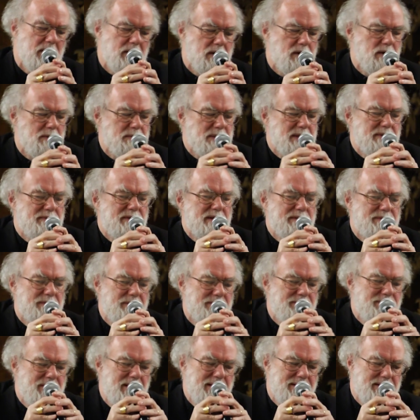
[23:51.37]
groups of
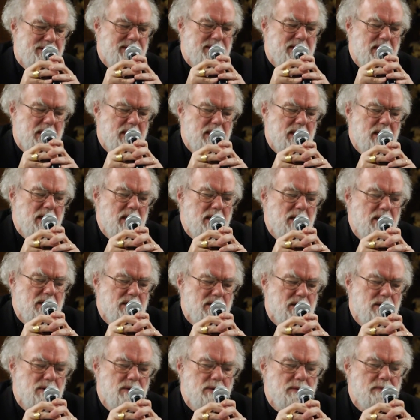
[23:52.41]
different faiths
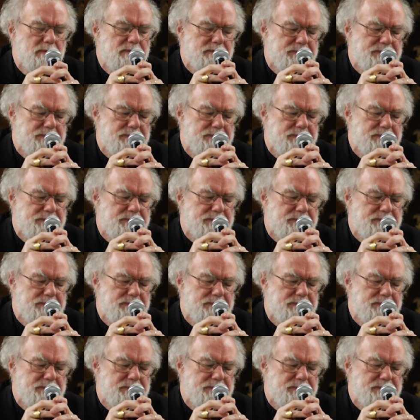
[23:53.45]
to,